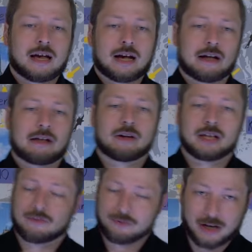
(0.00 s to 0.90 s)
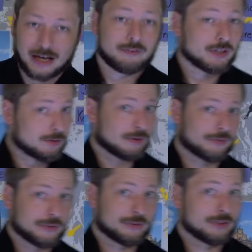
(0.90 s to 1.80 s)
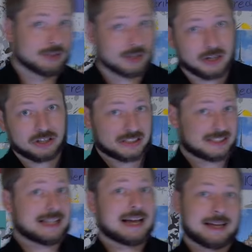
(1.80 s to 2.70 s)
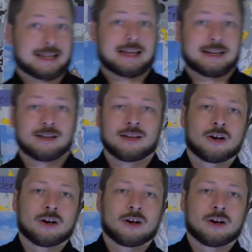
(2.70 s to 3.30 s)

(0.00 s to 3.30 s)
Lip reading: However, if you have a UFO or a stargate